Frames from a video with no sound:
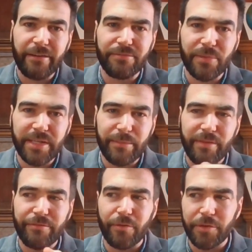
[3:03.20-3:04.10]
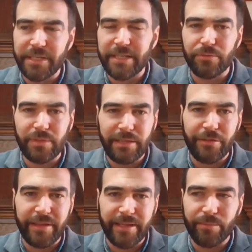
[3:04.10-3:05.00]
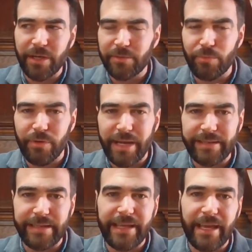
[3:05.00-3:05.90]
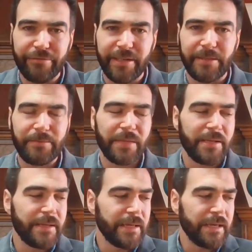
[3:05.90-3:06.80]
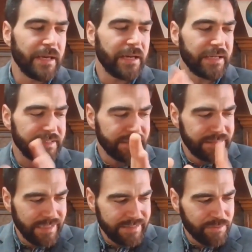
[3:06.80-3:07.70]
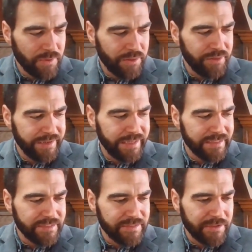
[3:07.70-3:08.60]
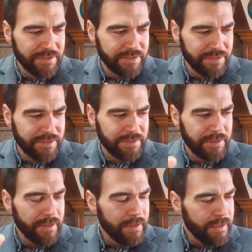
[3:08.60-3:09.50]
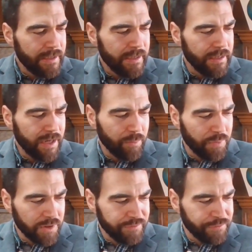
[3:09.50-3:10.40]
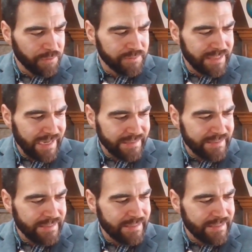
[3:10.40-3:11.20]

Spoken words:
of money before you can really think about branding heavy. That's one thing he discusses. Apart from that,